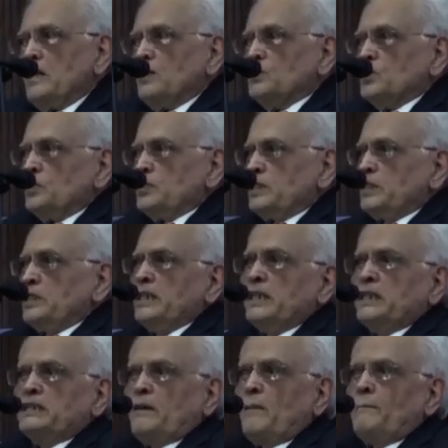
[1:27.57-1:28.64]
So
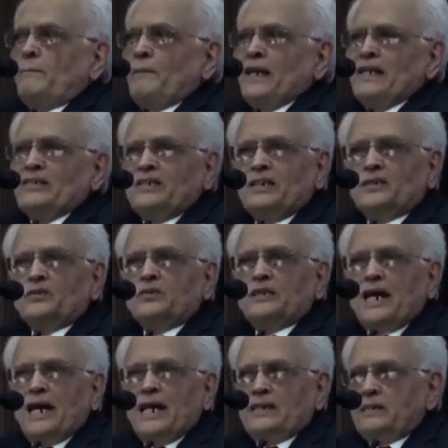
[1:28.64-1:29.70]
in comparison to
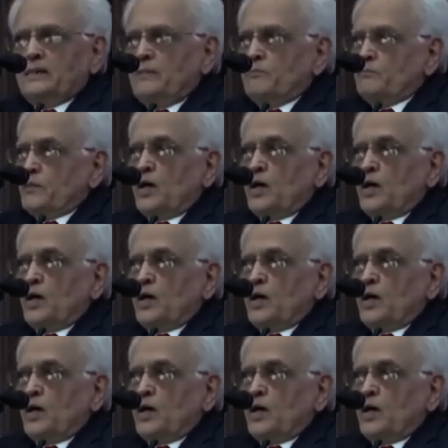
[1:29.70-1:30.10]
that,